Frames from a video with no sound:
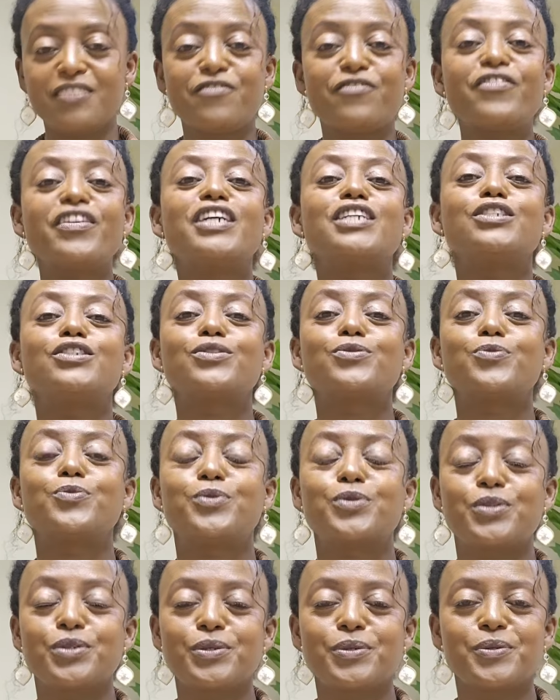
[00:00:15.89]
The
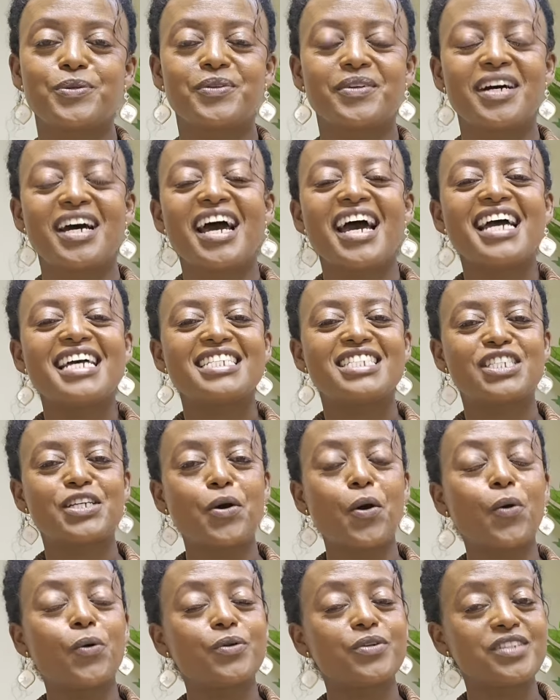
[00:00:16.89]
Phase 2 is
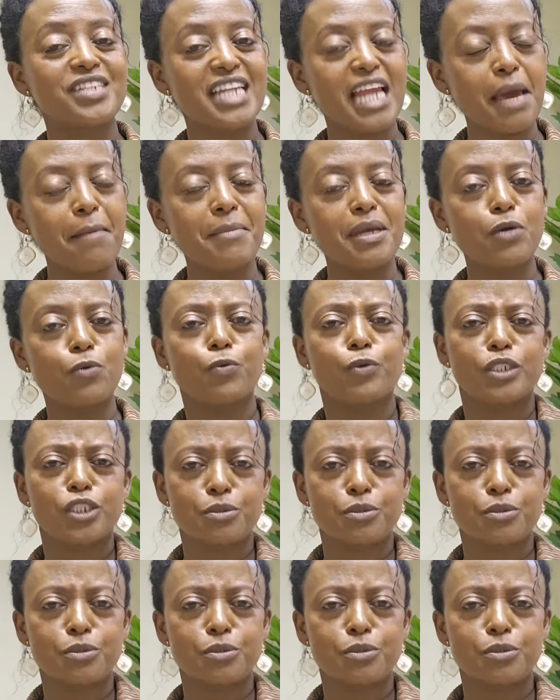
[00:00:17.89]
called naming,